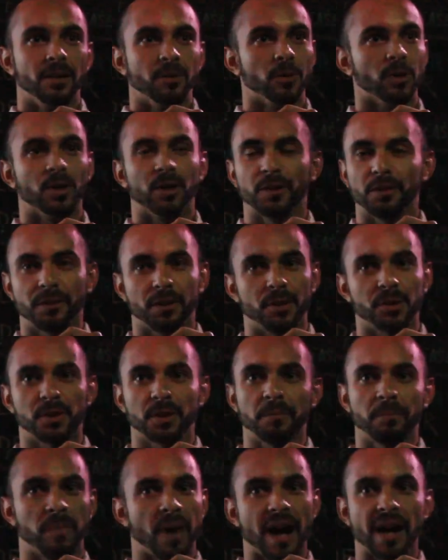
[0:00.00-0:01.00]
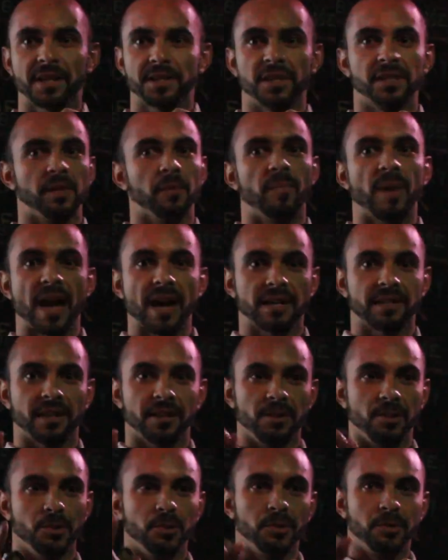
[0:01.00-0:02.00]
Well, there's a box in the back
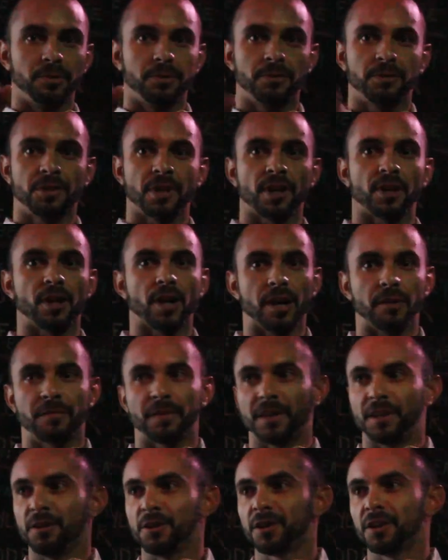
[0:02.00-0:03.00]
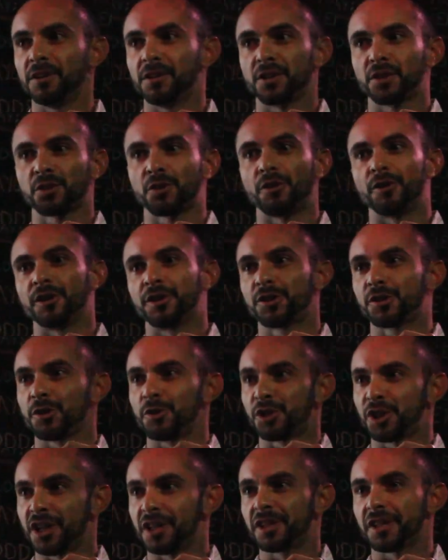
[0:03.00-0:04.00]
that you check off and you can discourage
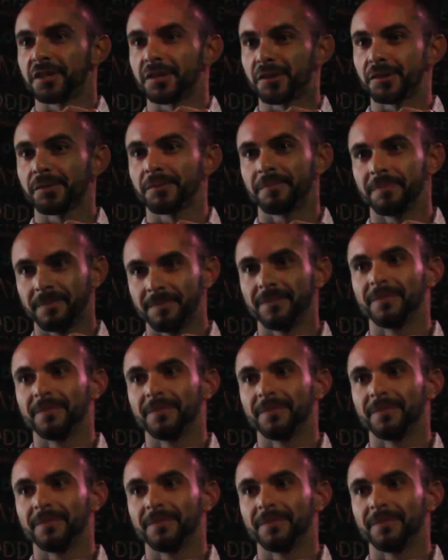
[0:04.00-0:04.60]
search engines